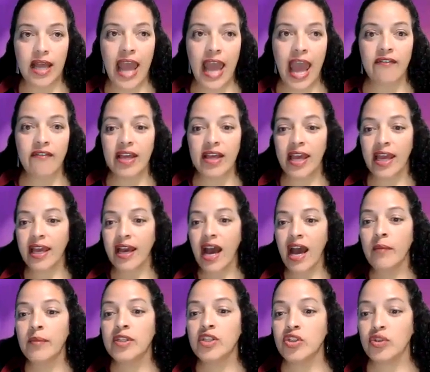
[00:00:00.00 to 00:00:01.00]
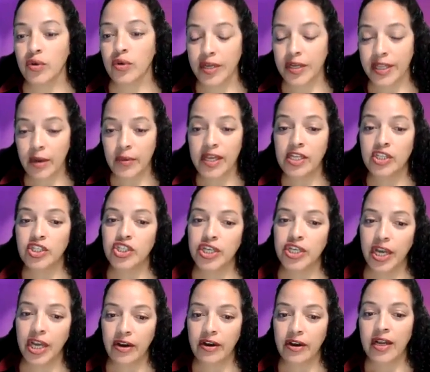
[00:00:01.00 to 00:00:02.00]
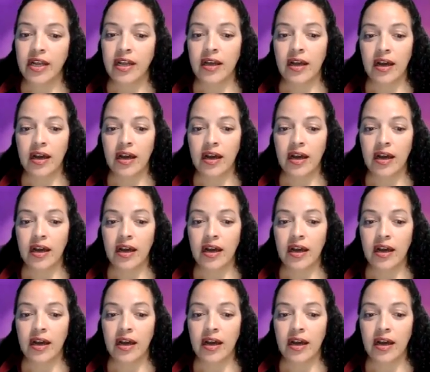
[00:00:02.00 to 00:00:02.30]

Having a common story that we can share